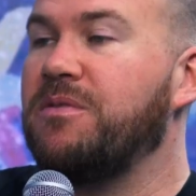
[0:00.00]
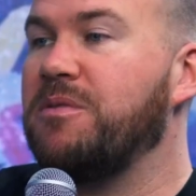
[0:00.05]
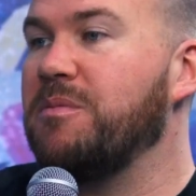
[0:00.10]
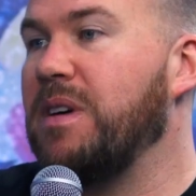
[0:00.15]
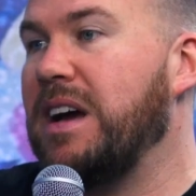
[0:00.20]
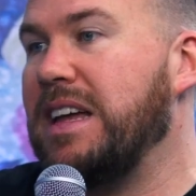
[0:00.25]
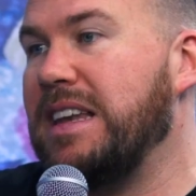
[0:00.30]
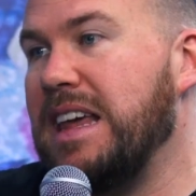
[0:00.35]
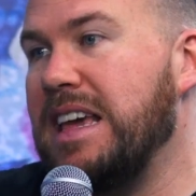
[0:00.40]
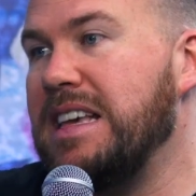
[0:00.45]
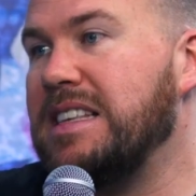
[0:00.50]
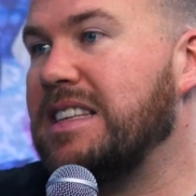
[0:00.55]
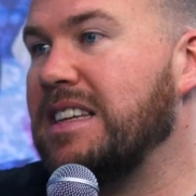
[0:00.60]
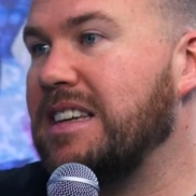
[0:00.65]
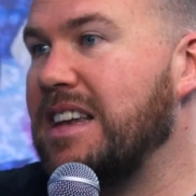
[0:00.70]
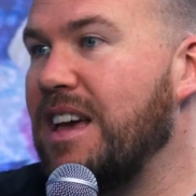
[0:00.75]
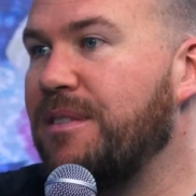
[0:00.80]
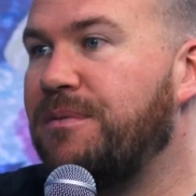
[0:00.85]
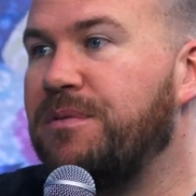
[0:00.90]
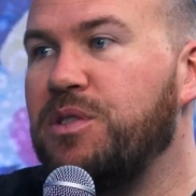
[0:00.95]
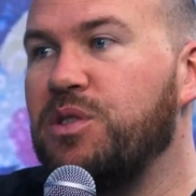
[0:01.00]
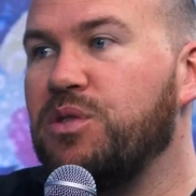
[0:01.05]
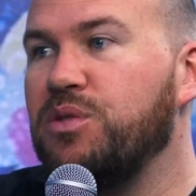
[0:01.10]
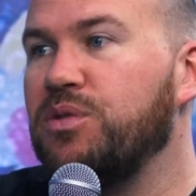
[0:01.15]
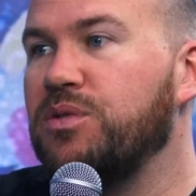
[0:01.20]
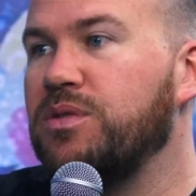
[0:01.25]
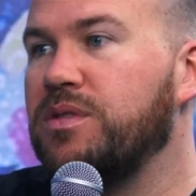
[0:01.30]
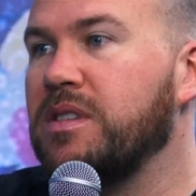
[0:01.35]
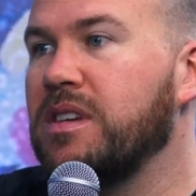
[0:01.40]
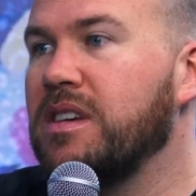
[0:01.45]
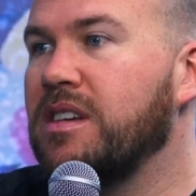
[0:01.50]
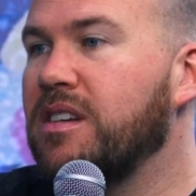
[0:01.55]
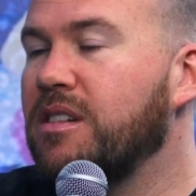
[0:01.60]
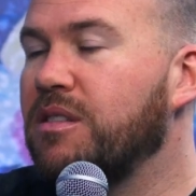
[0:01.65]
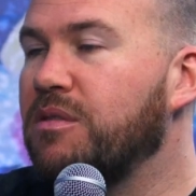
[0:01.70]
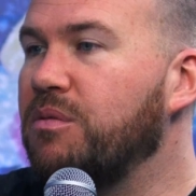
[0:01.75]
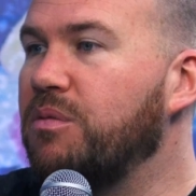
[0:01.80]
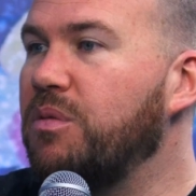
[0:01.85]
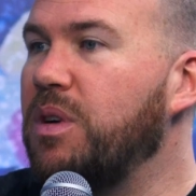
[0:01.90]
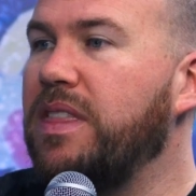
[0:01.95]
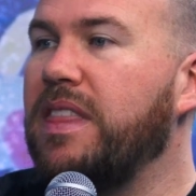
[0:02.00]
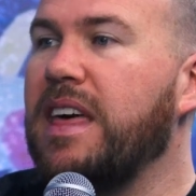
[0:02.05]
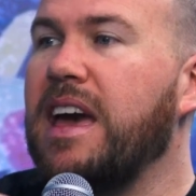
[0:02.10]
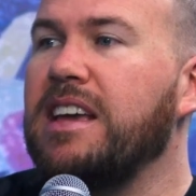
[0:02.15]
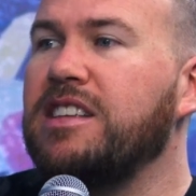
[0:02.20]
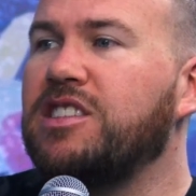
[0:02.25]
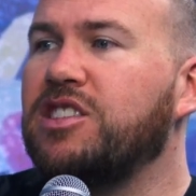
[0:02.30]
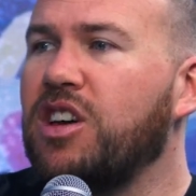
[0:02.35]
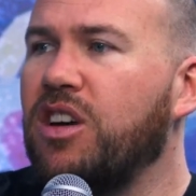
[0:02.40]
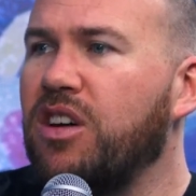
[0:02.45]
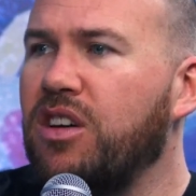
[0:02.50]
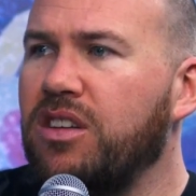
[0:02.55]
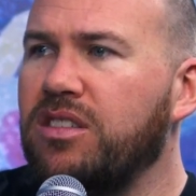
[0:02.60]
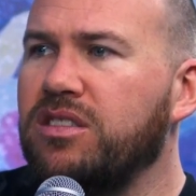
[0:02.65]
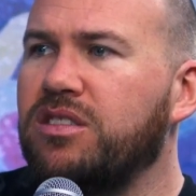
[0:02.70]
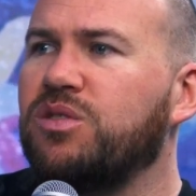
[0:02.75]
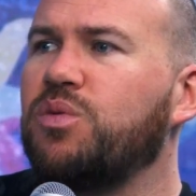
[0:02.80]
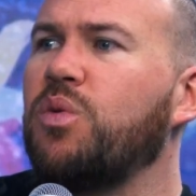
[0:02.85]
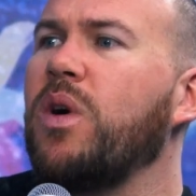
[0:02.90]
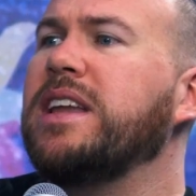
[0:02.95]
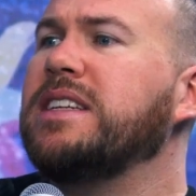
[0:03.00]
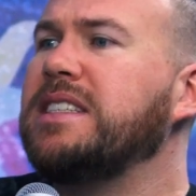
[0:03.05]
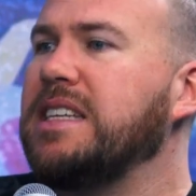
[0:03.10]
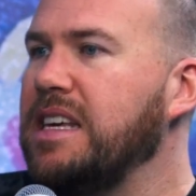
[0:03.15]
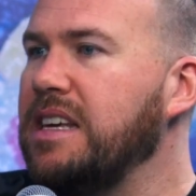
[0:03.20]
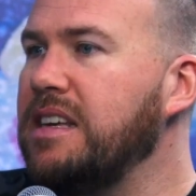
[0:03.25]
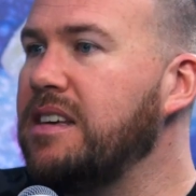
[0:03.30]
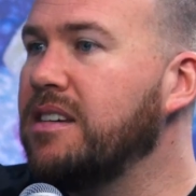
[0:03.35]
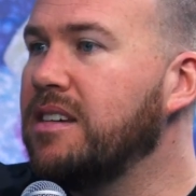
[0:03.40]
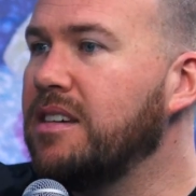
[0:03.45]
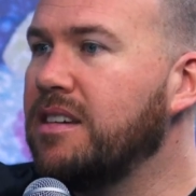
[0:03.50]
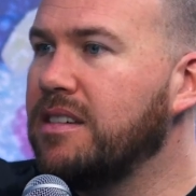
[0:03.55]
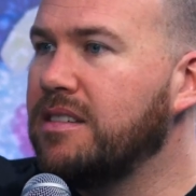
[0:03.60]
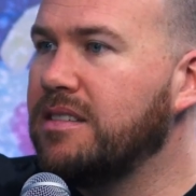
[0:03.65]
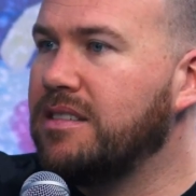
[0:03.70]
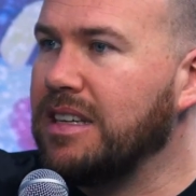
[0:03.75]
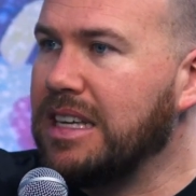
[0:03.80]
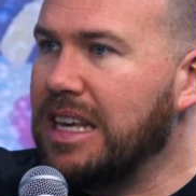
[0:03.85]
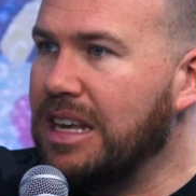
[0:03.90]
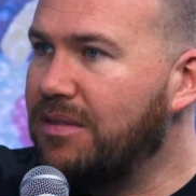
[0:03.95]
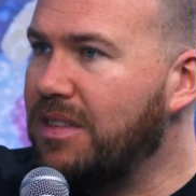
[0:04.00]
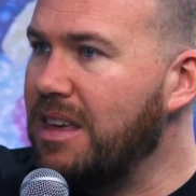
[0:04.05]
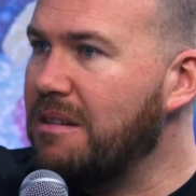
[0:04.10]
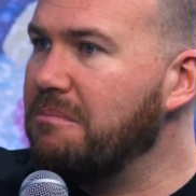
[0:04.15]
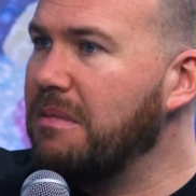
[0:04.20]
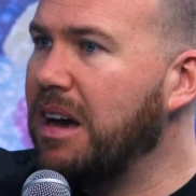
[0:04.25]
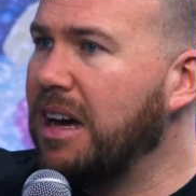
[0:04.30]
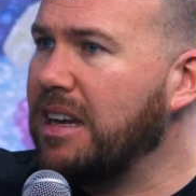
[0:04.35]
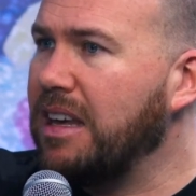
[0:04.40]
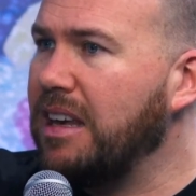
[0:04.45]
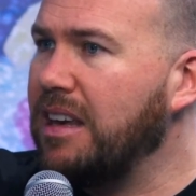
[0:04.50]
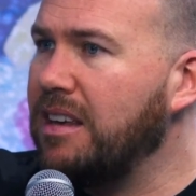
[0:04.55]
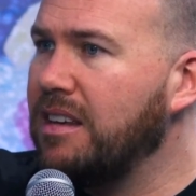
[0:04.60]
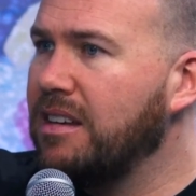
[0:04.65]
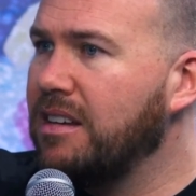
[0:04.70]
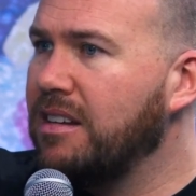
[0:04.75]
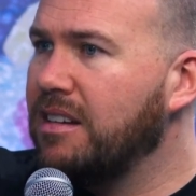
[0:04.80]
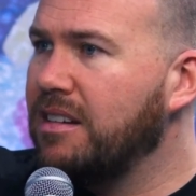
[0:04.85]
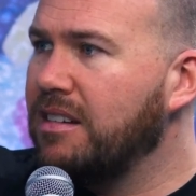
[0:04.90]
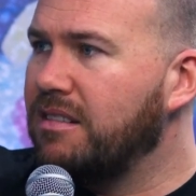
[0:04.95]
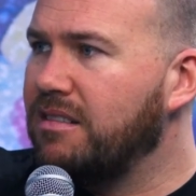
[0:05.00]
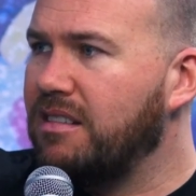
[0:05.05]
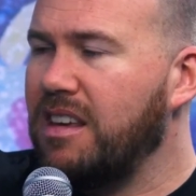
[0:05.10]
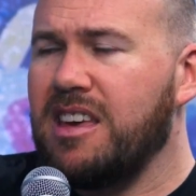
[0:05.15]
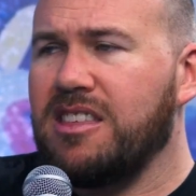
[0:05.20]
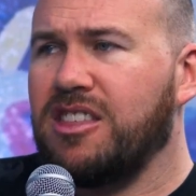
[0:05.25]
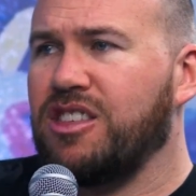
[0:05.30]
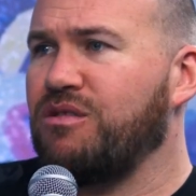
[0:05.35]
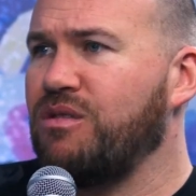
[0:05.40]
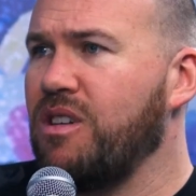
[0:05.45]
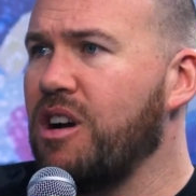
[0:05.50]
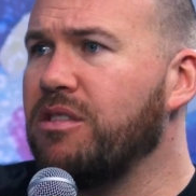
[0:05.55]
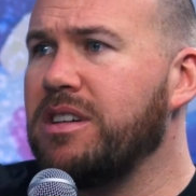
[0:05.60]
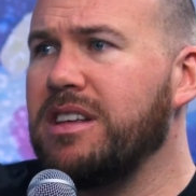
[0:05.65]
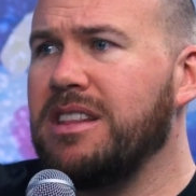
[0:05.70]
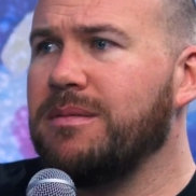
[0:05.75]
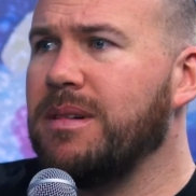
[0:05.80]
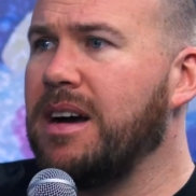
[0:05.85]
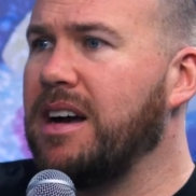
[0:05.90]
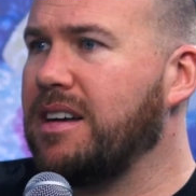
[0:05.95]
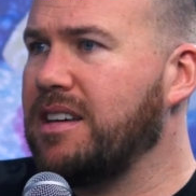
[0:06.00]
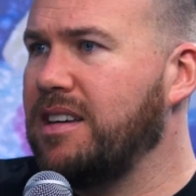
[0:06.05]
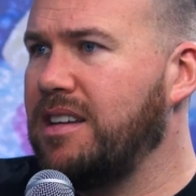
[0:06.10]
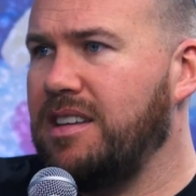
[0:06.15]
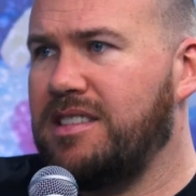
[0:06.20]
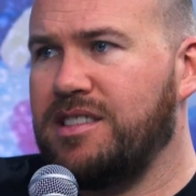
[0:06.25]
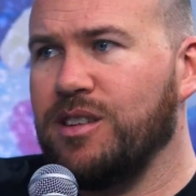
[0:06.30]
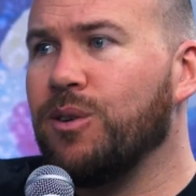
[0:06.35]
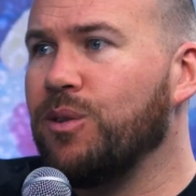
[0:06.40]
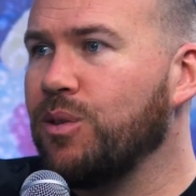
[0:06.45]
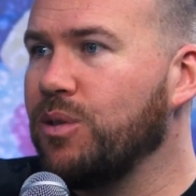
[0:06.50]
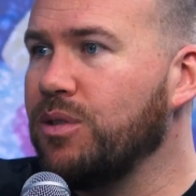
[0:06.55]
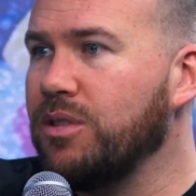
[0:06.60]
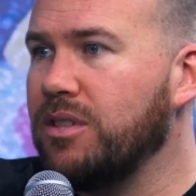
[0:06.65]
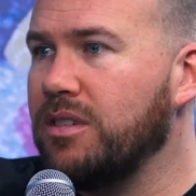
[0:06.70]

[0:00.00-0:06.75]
for my niece and nephews when they turn 20 to give them money, throw it in the market. It's all good.